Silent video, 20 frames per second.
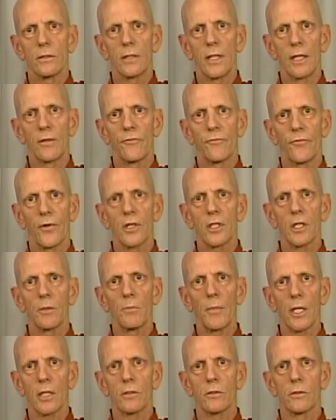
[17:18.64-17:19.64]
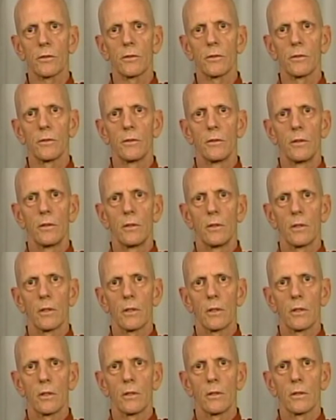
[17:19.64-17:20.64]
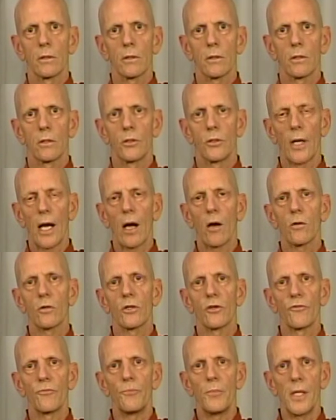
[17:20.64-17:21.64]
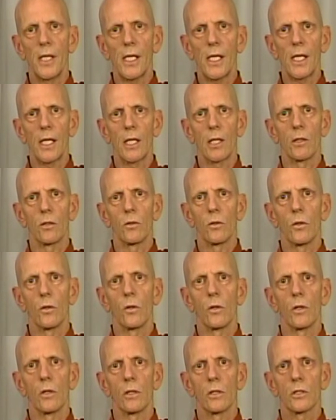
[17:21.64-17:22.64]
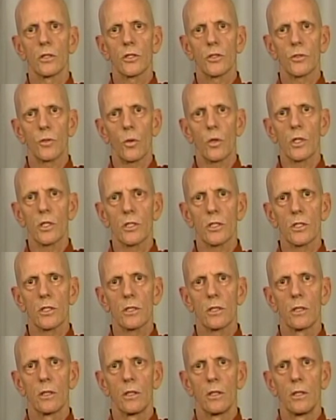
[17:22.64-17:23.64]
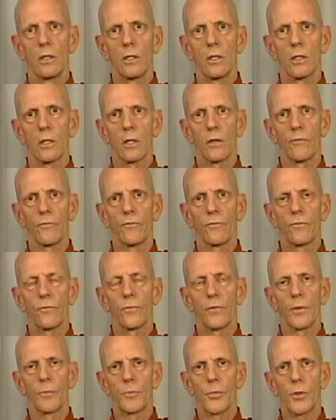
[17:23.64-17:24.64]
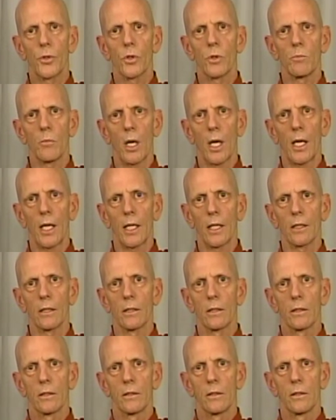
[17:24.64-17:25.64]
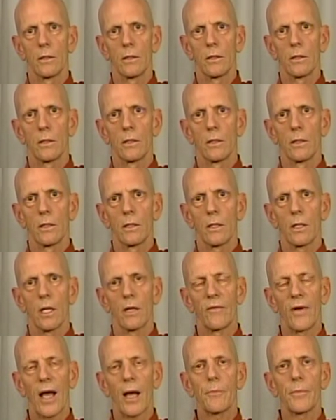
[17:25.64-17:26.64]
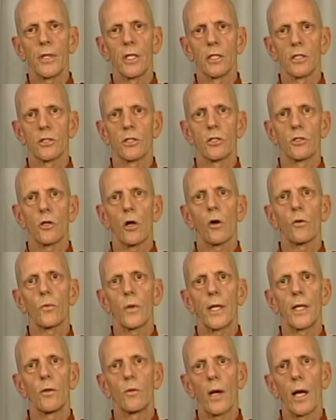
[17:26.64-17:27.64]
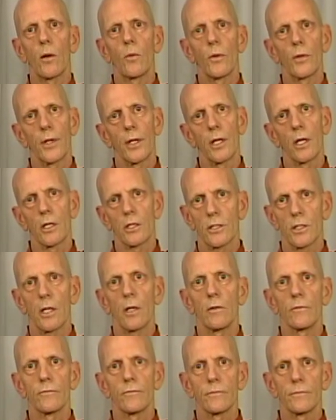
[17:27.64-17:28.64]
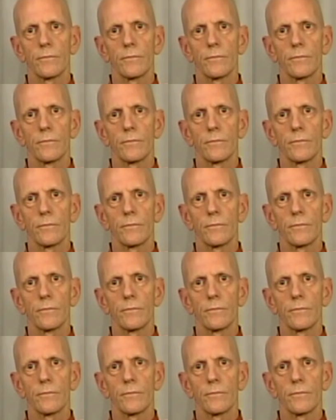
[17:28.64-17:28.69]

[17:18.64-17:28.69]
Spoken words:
fundamental ground of being or source of the pure mind of happiness that's already right within ourself.